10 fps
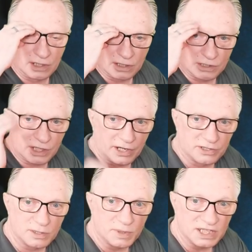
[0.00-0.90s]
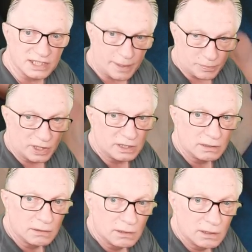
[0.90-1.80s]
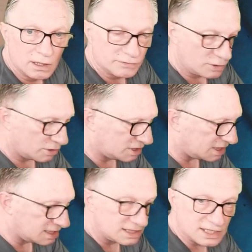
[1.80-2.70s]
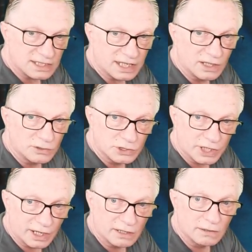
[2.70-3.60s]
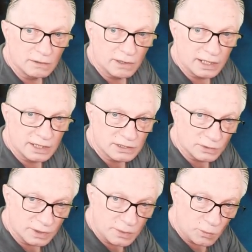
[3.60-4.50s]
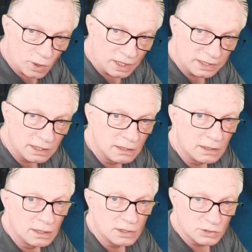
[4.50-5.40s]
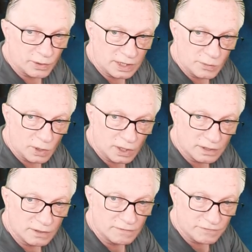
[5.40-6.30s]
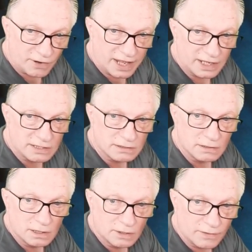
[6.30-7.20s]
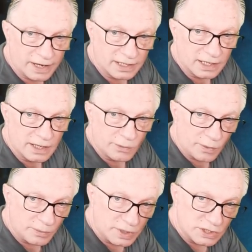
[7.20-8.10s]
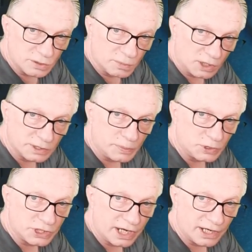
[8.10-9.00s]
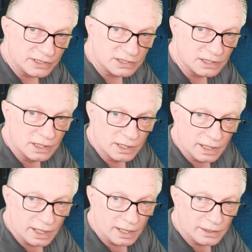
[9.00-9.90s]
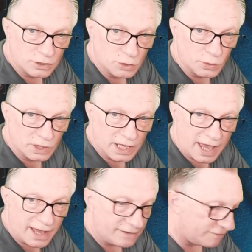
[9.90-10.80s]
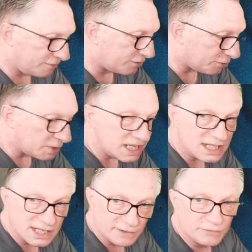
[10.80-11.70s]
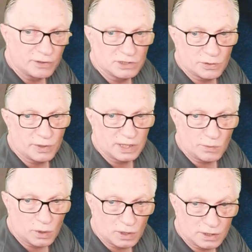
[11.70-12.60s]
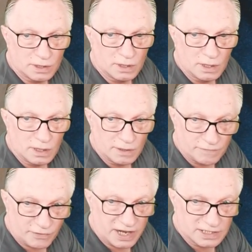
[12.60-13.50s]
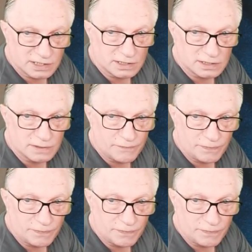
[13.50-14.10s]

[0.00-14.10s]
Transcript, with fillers: the shares to be separate. Of course, this is a single share, right? It's only one twenty word phrase, right? When we do multiple shares, uh, you would have three different twenty word phrases,